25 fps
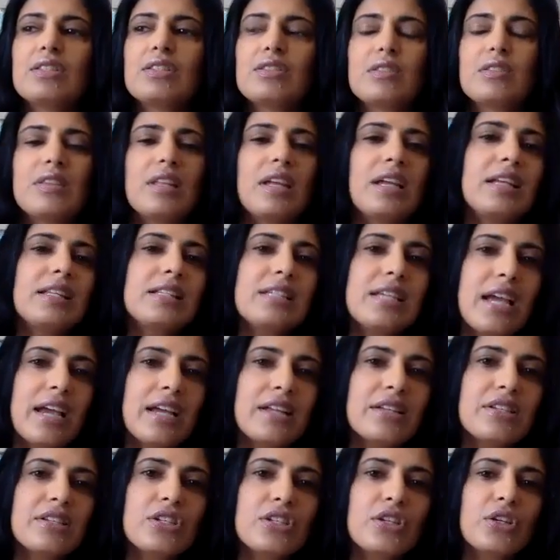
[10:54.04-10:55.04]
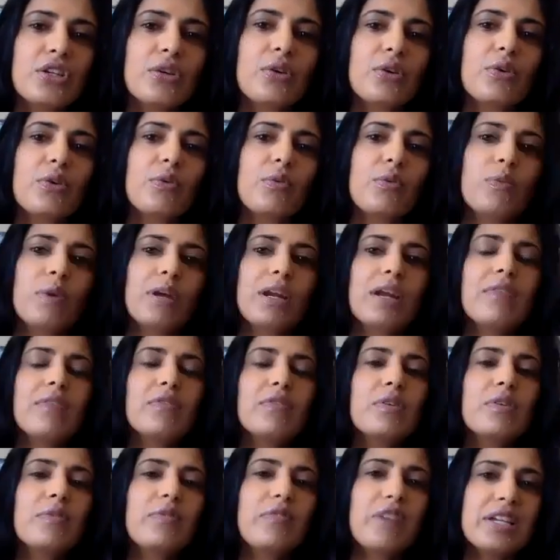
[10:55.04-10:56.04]
they tend to,
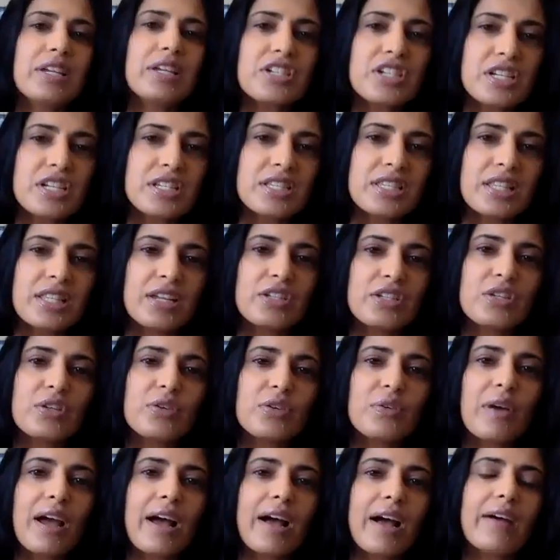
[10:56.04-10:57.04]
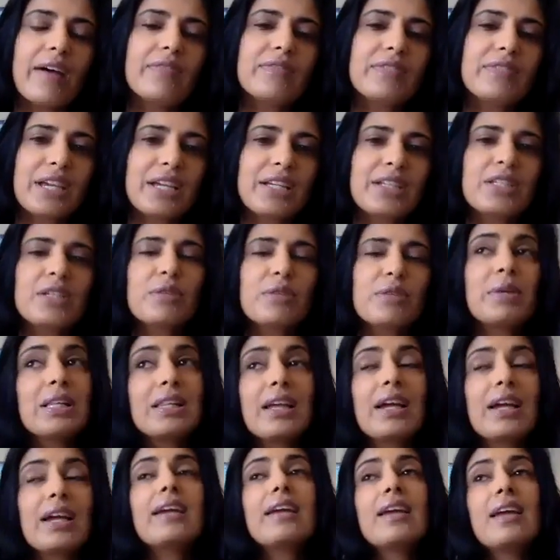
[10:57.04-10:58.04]
whatever veggies they do have tend to be
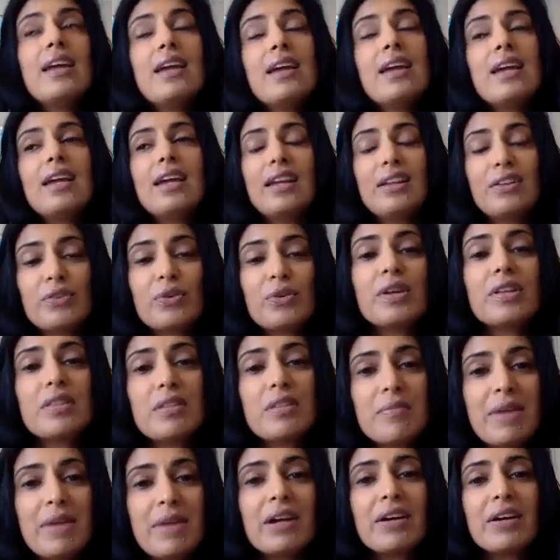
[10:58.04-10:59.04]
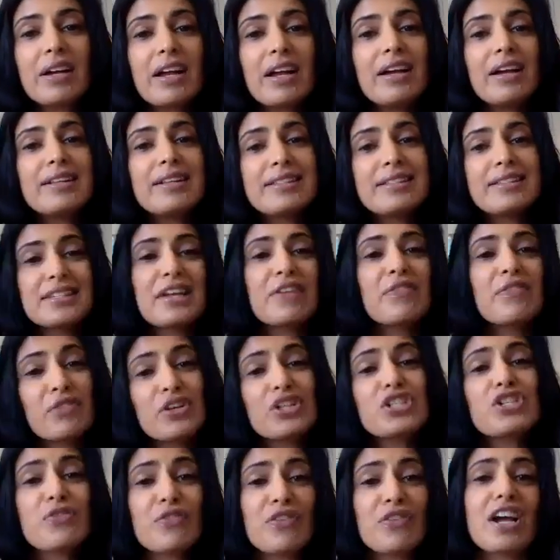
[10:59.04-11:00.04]
like, in North America, it's like
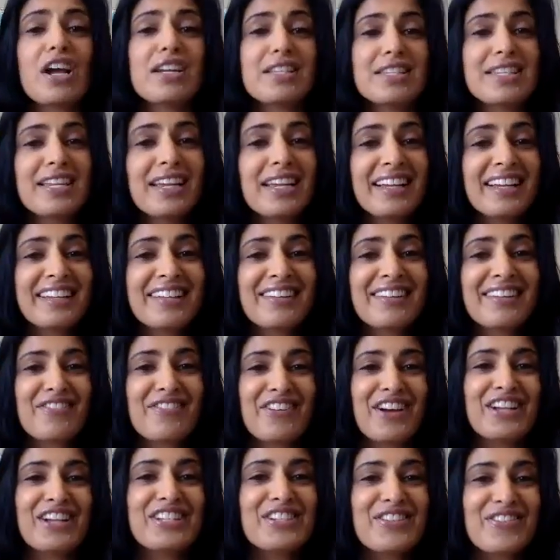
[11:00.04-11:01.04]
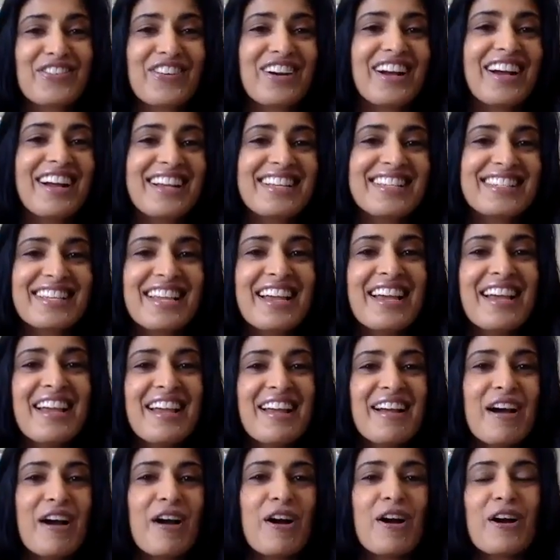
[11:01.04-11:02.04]
French fries. French fries
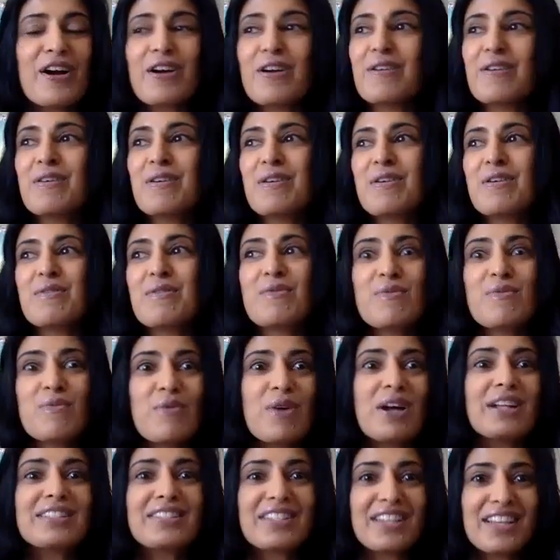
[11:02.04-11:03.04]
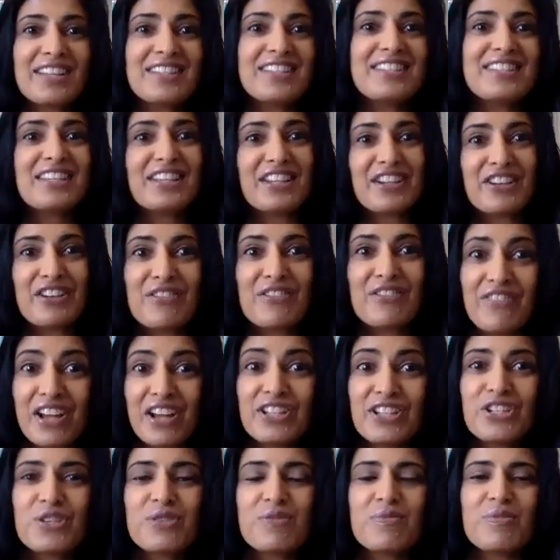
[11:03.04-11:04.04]
are what's considered
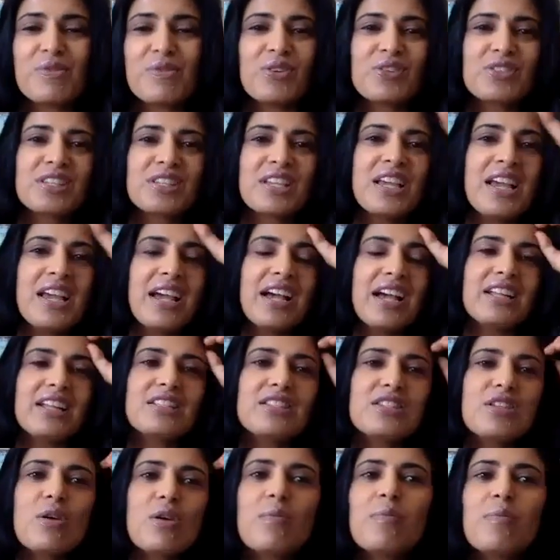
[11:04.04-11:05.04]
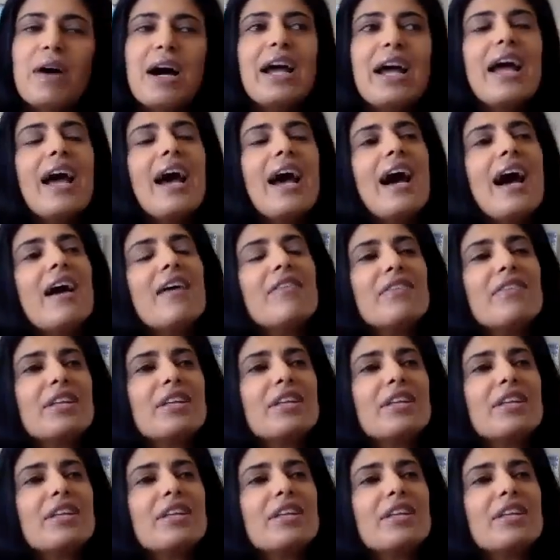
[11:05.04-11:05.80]
vegetables. And so by having